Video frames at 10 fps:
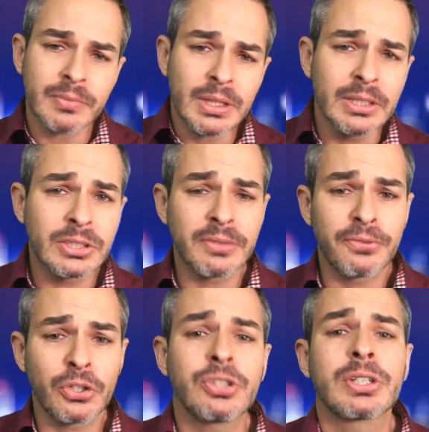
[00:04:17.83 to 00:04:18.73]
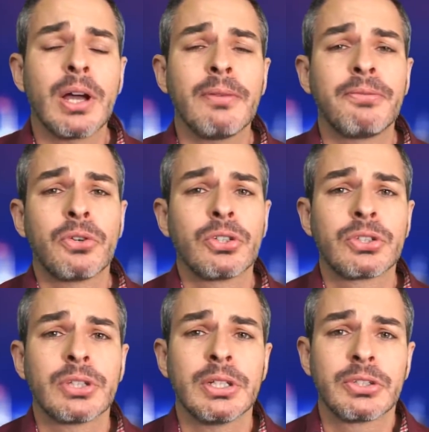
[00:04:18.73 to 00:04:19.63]
it's a first come,
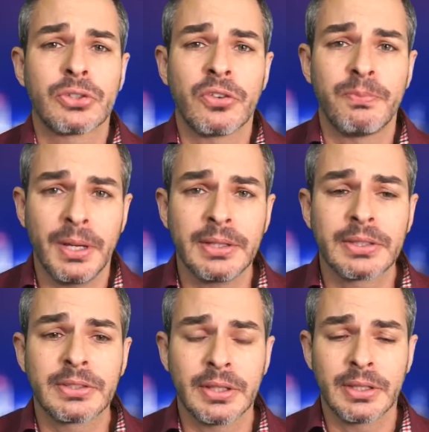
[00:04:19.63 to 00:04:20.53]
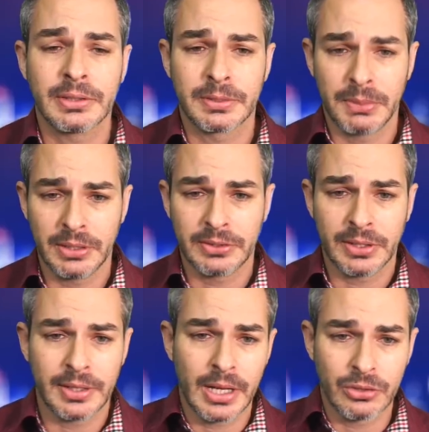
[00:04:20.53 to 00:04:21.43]
first serve basis, and it's been
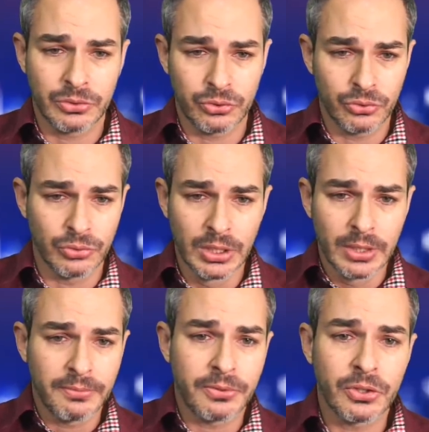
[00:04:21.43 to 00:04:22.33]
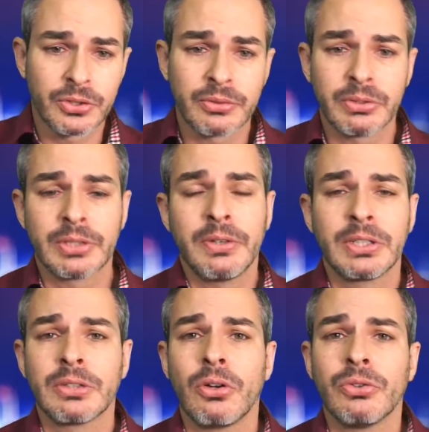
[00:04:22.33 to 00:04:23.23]
sent out to first
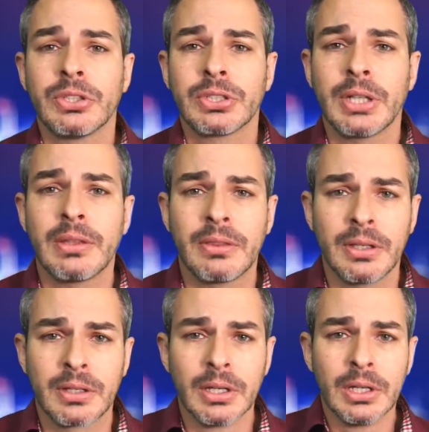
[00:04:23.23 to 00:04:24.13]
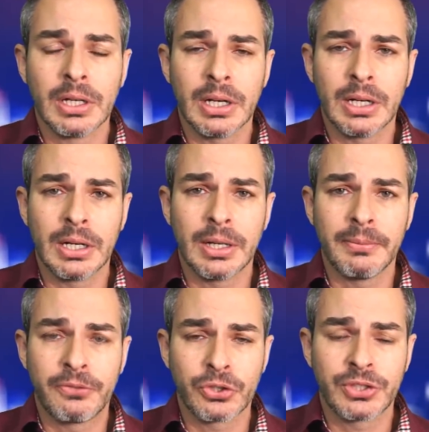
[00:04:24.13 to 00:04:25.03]
reservation holders, and I think
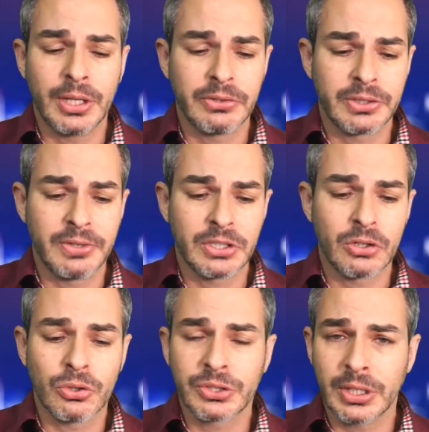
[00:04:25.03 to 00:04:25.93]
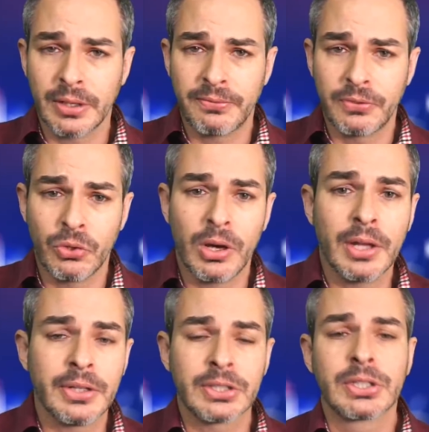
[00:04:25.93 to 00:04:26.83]
first day reservation holders and a few
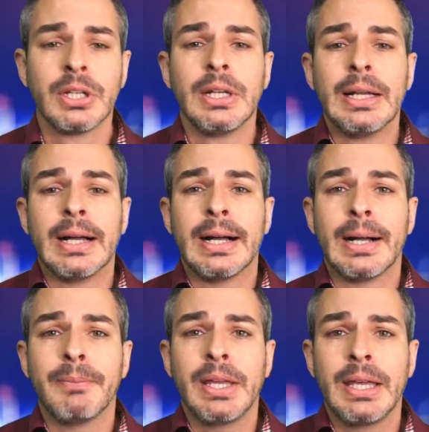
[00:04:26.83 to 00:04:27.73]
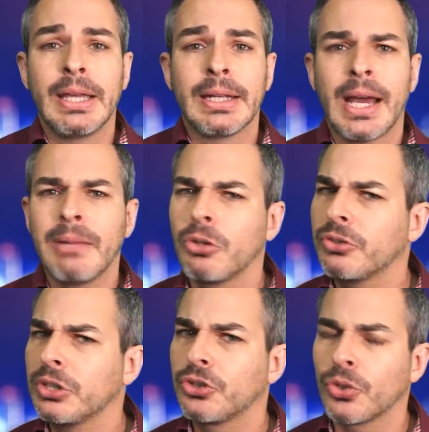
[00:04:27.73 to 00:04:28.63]
others. And I'm not
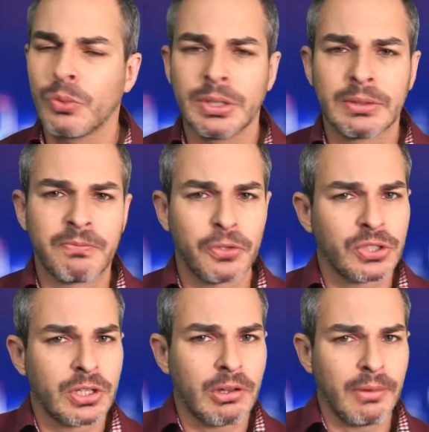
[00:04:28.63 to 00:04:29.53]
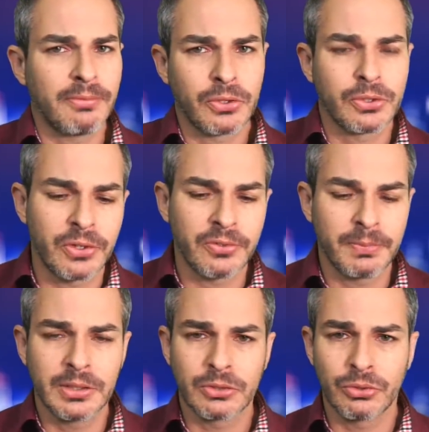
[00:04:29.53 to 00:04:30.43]
really sure what first come, first serve
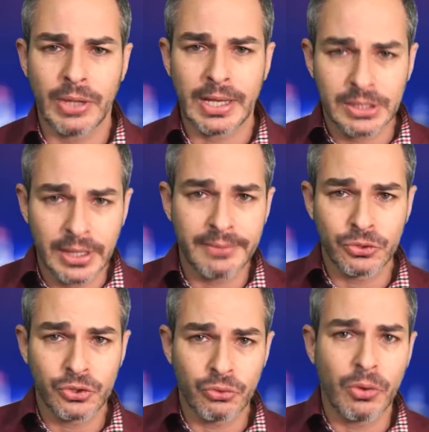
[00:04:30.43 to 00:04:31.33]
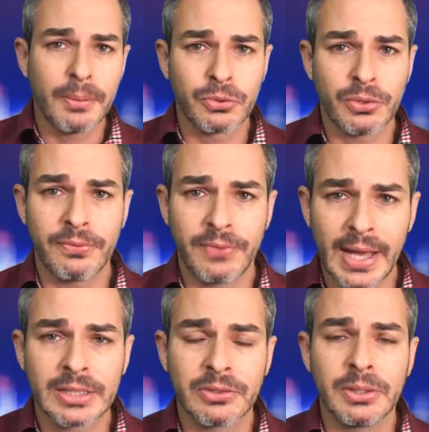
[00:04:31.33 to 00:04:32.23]
means. Do you actually have to show up to their
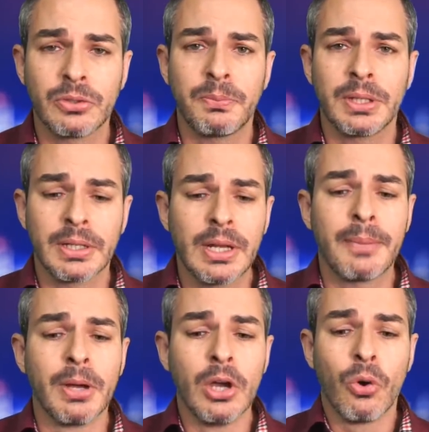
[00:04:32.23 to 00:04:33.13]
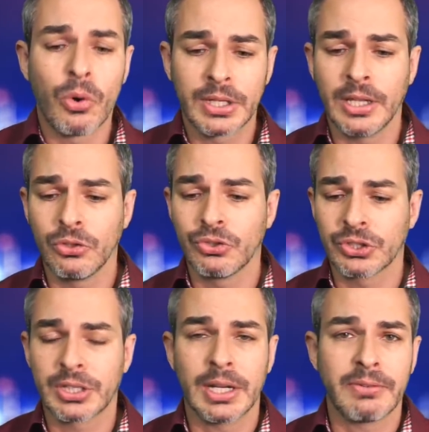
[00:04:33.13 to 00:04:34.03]
factory to pick it up, or can you
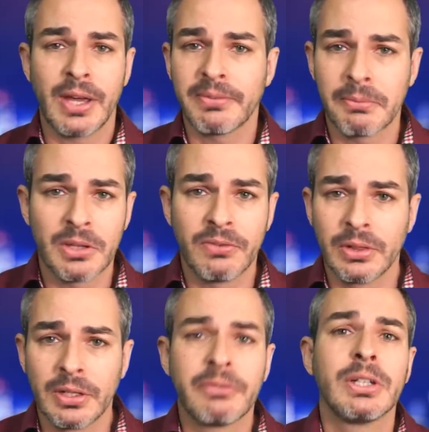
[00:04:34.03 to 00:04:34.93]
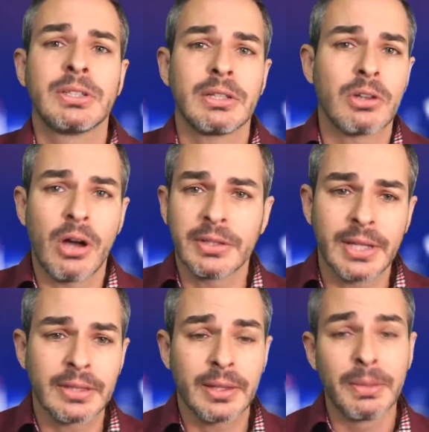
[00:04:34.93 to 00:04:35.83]
just kind of have them deliver it and
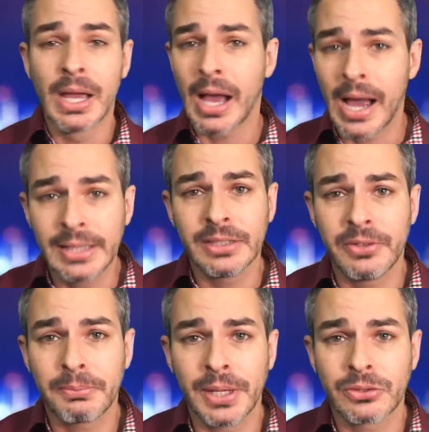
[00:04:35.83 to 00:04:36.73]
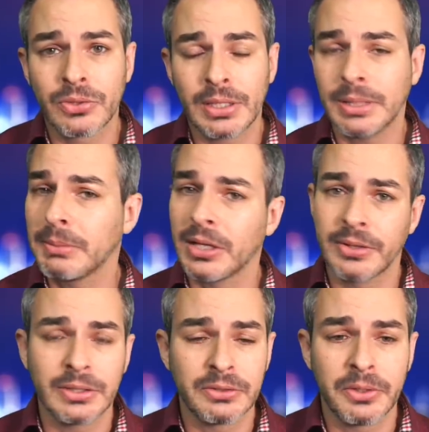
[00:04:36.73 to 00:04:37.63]
contact them? I did reply to that email.
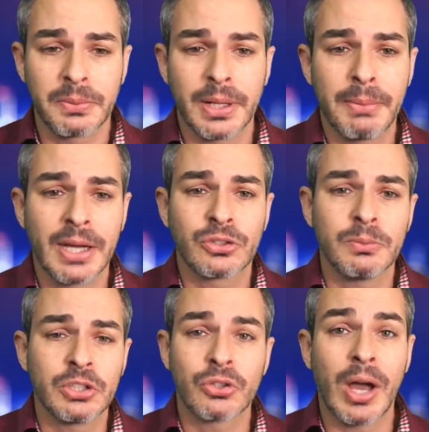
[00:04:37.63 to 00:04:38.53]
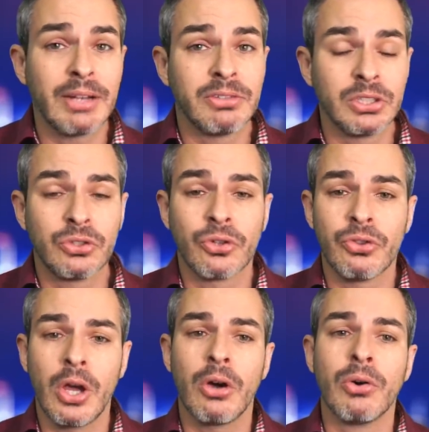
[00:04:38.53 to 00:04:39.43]
They didn't reply back to me, so I really don't
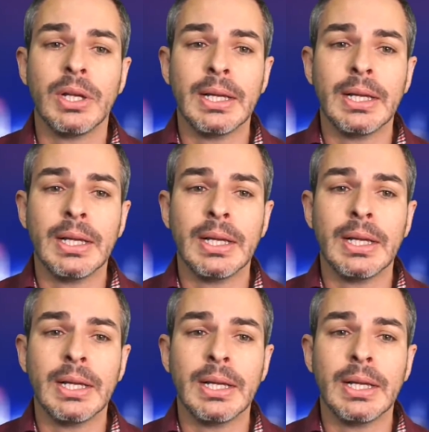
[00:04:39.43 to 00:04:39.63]
know.